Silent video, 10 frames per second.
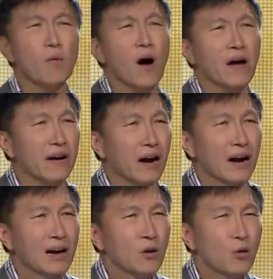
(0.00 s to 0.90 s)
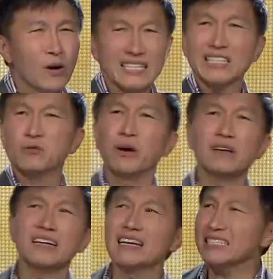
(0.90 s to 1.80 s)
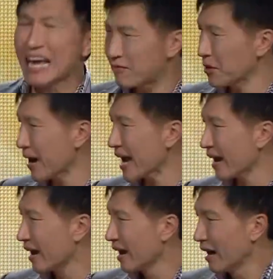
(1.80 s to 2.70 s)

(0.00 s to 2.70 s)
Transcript: water when there's wilderness everywhere.